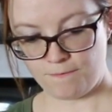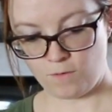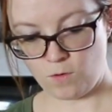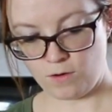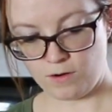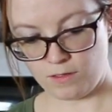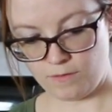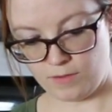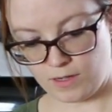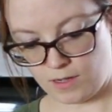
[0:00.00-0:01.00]
Fourth
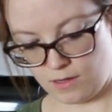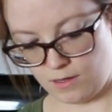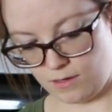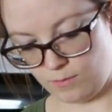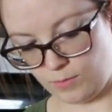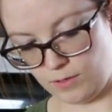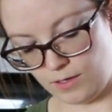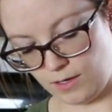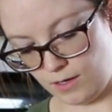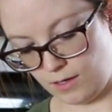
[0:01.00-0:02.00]
of a cup
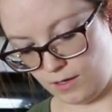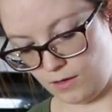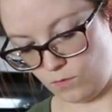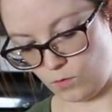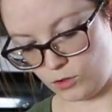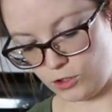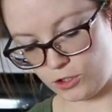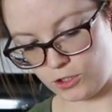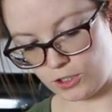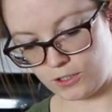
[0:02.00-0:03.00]
of
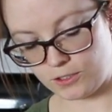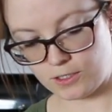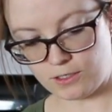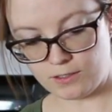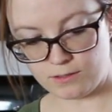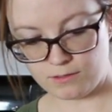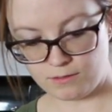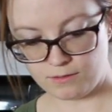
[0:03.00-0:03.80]
Worcestershire sauce.